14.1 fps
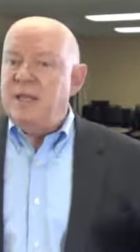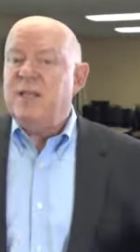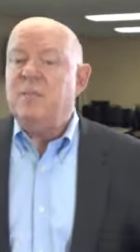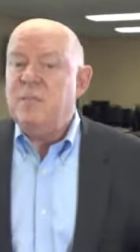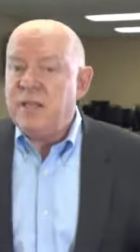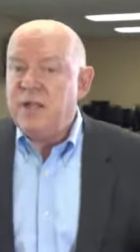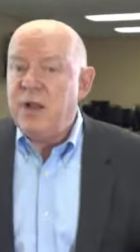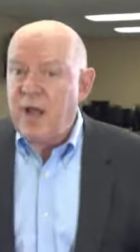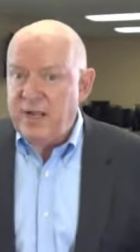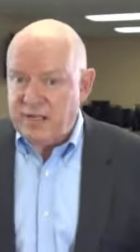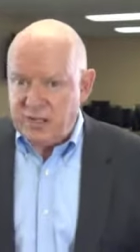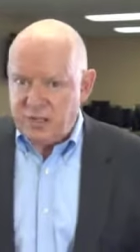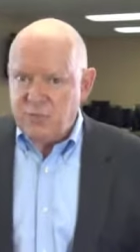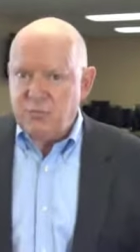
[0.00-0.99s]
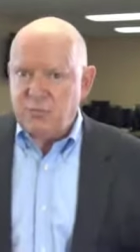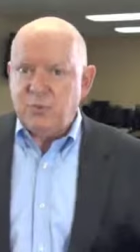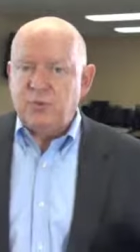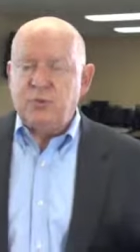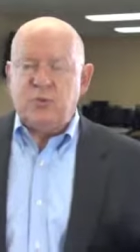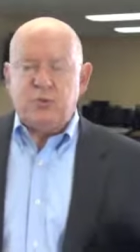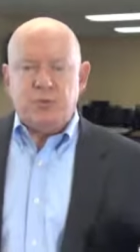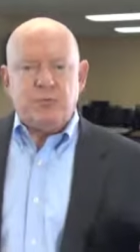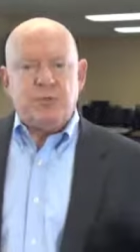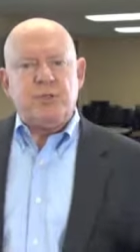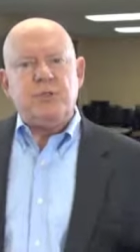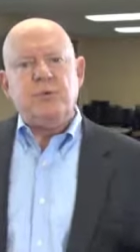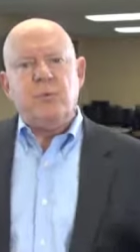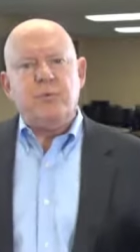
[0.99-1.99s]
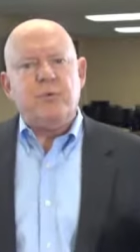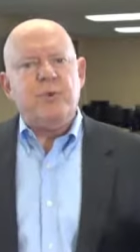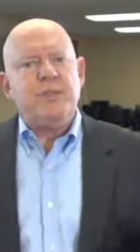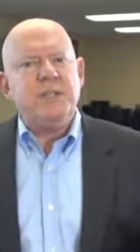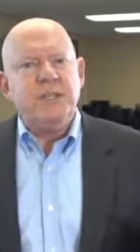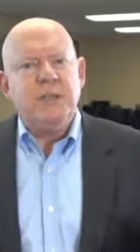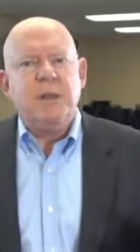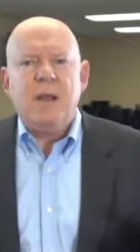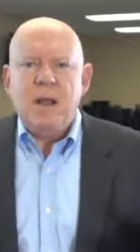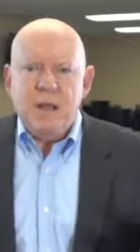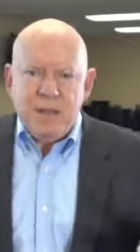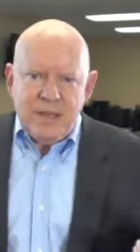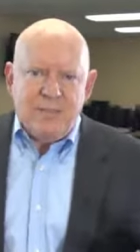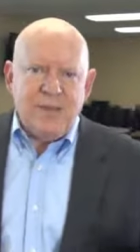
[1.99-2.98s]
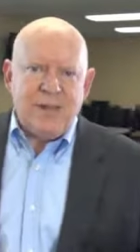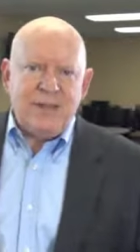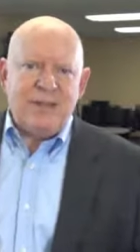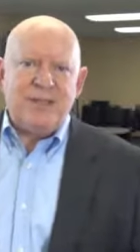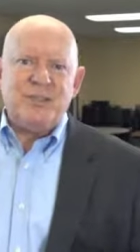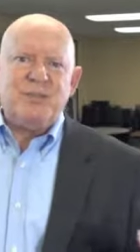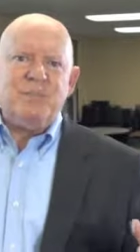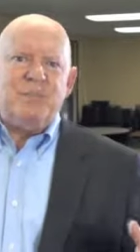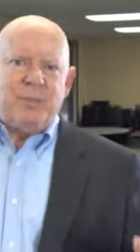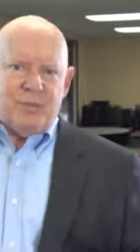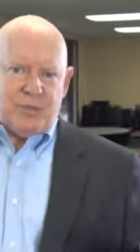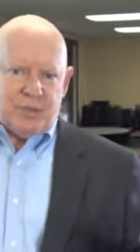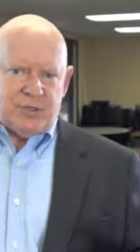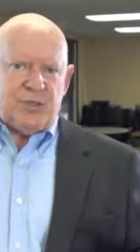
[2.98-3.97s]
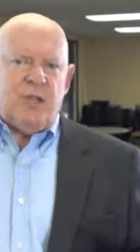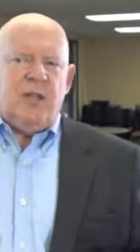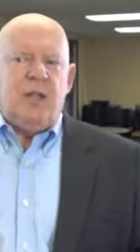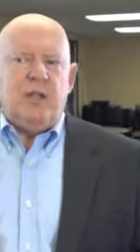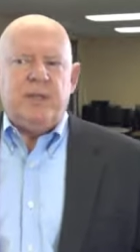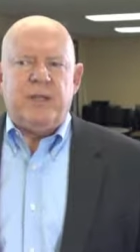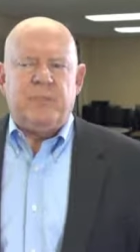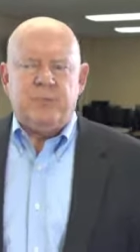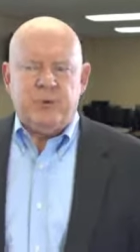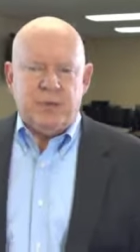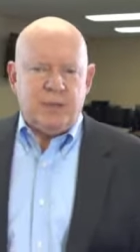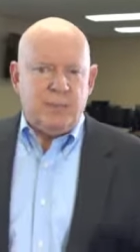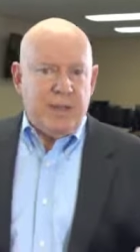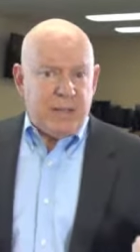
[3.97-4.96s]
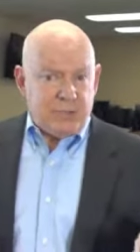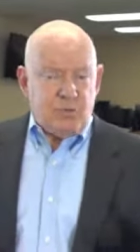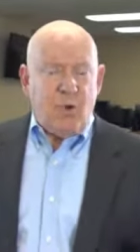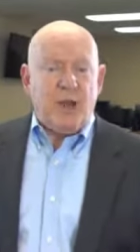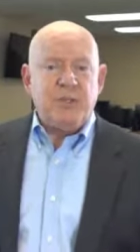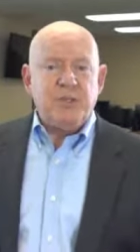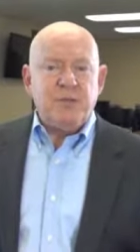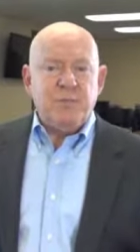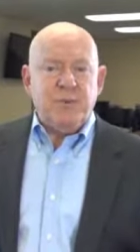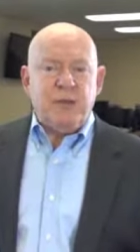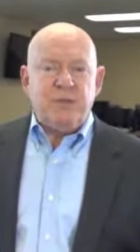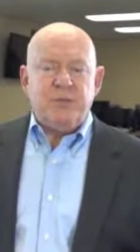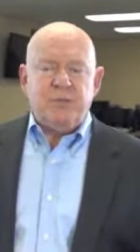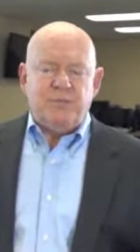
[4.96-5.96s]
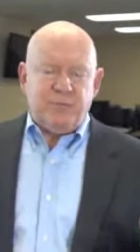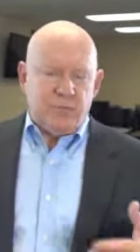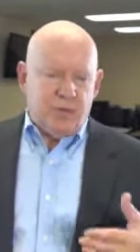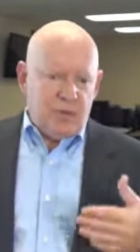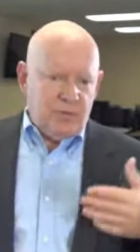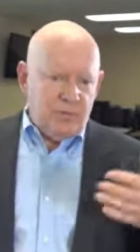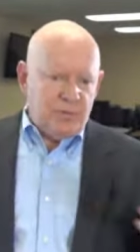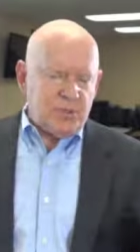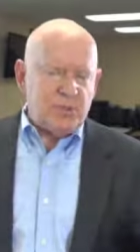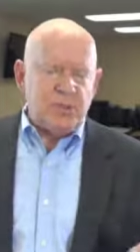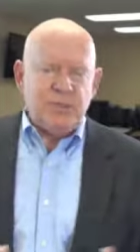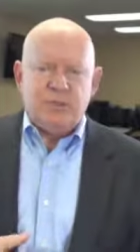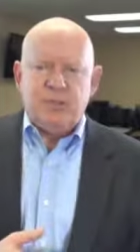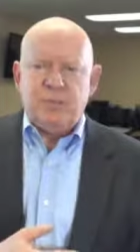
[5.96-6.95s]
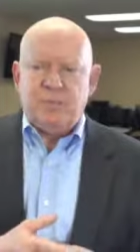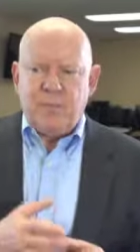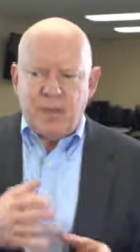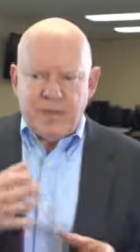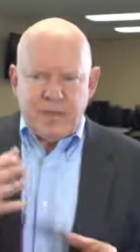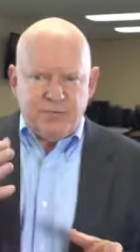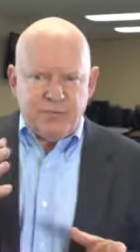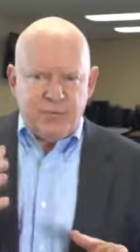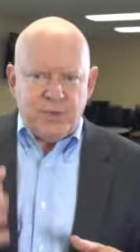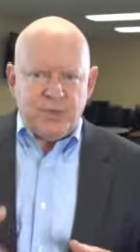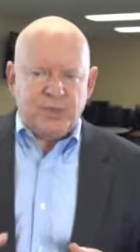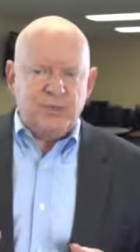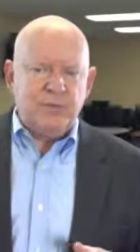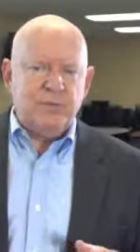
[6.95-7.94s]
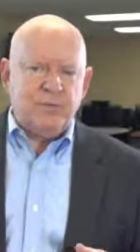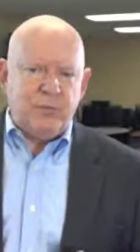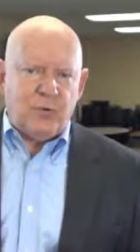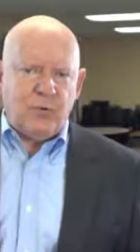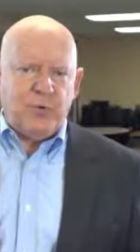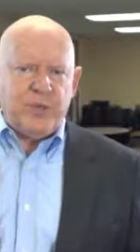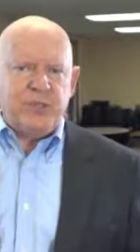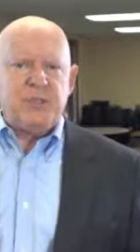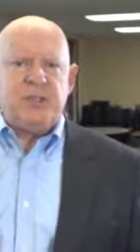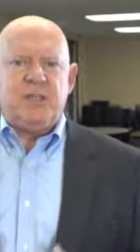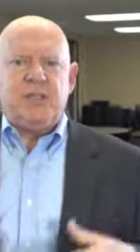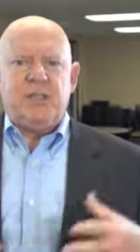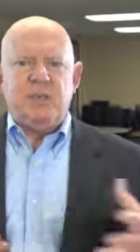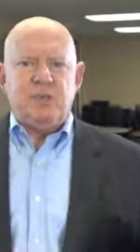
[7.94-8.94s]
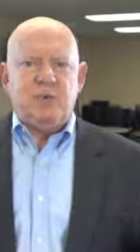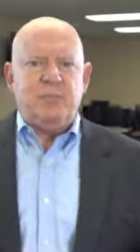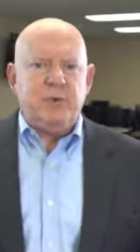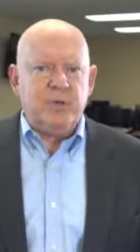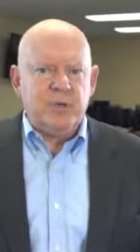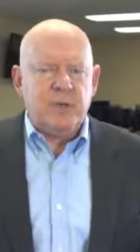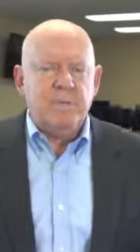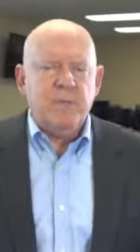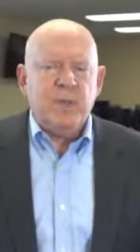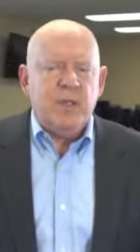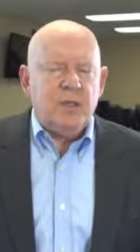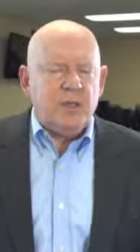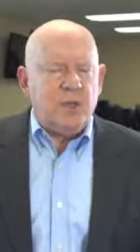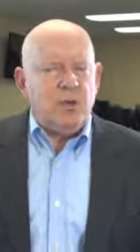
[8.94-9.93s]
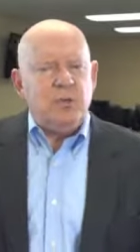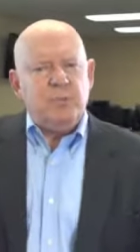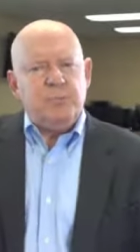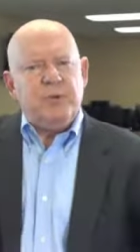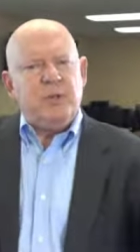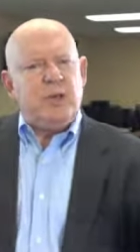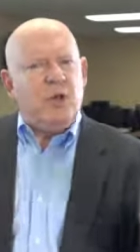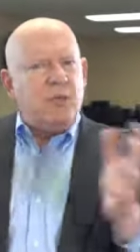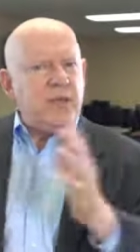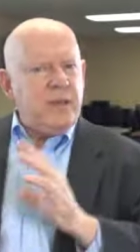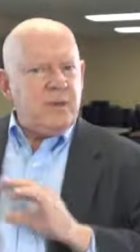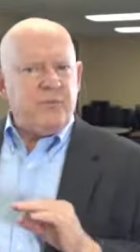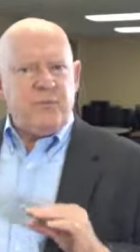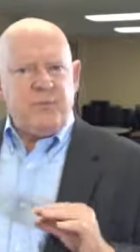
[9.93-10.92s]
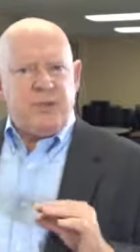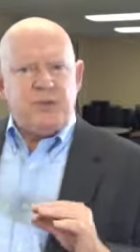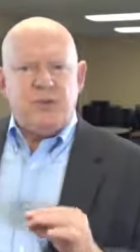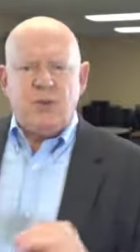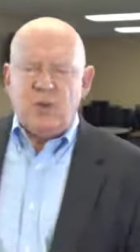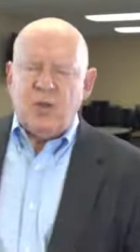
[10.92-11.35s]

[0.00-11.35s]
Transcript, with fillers: in the mid nineties, realtors were still printing M L S books. They'd print about twice a month. If your home was listed, it might have to wait two to four weeks to get into a book. Going, putting all that information